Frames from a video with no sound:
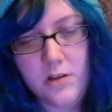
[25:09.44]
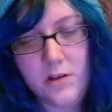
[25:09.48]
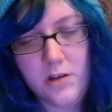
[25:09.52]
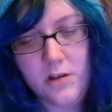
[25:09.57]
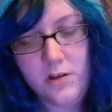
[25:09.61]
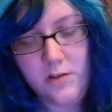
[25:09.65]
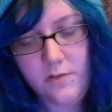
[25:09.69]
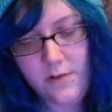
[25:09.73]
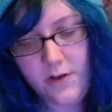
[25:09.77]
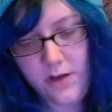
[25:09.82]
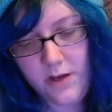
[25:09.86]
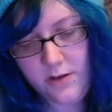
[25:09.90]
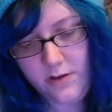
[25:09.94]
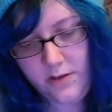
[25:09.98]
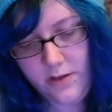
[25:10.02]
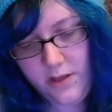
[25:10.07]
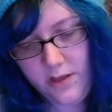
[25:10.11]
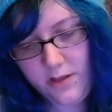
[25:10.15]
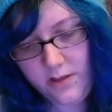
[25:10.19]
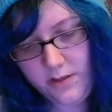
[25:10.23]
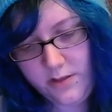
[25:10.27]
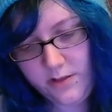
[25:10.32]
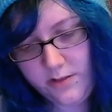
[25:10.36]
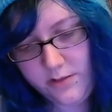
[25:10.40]
Oh wow, yeah,
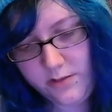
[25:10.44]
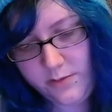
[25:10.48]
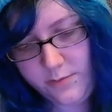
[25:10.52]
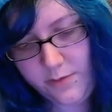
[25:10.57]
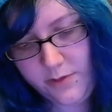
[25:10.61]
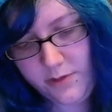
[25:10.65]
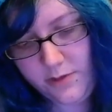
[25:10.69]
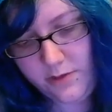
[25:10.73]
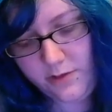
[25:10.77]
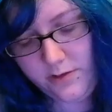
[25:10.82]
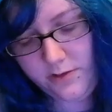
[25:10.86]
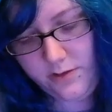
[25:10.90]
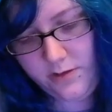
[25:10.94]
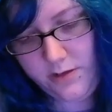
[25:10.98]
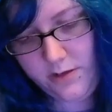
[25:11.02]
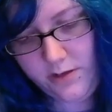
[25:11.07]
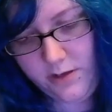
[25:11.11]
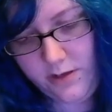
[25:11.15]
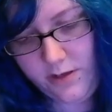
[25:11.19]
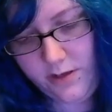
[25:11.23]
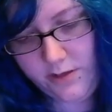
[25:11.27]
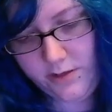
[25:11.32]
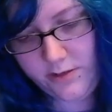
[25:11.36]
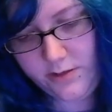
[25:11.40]
that expanded a lot,
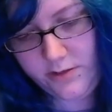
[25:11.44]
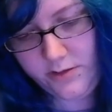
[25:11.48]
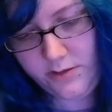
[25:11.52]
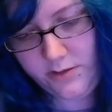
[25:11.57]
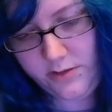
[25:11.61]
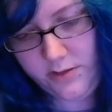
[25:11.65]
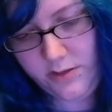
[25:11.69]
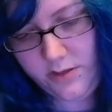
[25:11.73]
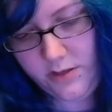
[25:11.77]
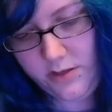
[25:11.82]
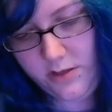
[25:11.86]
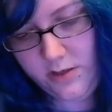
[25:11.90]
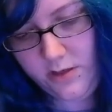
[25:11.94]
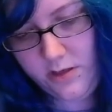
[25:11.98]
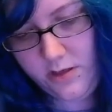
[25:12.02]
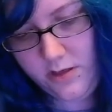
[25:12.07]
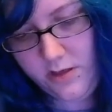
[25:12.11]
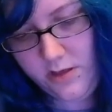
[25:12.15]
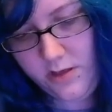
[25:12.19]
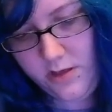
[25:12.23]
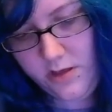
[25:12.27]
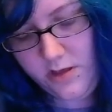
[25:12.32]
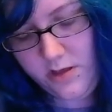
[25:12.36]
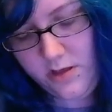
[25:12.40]
actually.
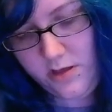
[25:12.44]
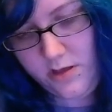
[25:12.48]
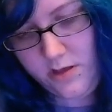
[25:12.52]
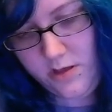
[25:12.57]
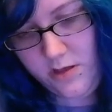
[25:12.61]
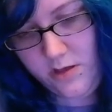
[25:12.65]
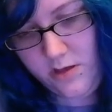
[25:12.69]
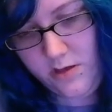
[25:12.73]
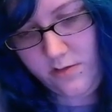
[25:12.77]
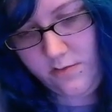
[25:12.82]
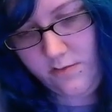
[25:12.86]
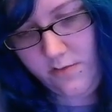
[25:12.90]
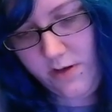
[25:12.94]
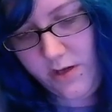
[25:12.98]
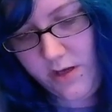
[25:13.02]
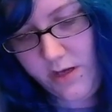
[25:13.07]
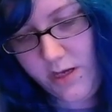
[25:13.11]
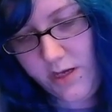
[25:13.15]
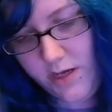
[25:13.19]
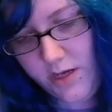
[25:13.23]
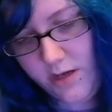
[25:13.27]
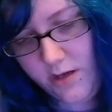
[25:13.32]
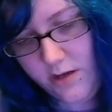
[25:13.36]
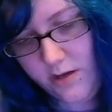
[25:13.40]

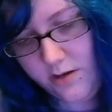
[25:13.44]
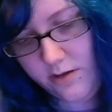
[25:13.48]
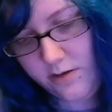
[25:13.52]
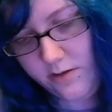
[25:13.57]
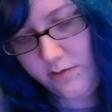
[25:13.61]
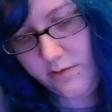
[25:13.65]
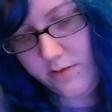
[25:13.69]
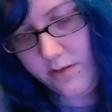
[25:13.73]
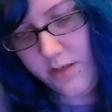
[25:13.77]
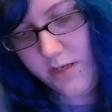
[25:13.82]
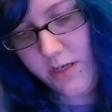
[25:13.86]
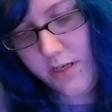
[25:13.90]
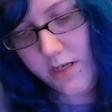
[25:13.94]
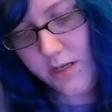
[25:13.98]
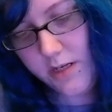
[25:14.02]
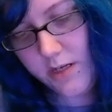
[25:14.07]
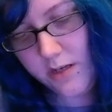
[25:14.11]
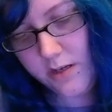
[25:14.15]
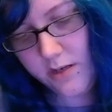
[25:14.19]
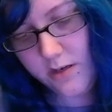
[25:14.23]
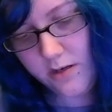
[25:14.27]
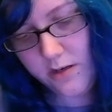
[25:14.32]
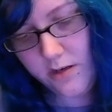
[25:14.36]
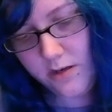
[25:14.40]
Wow,
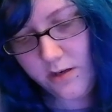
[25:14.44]
neat.